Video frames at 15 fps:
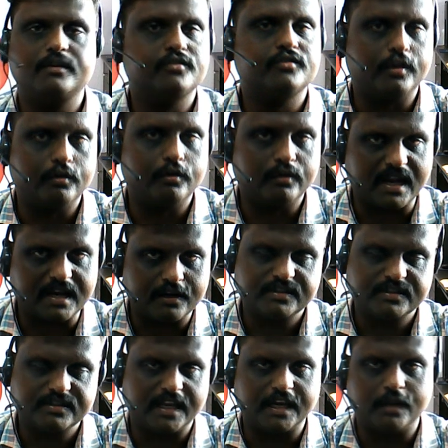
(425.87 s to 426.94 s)
So you can
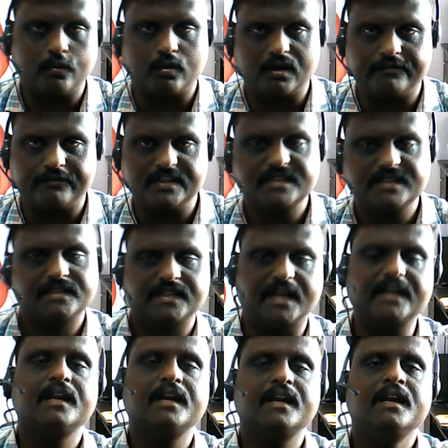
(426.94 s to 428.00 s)
use any one of this. That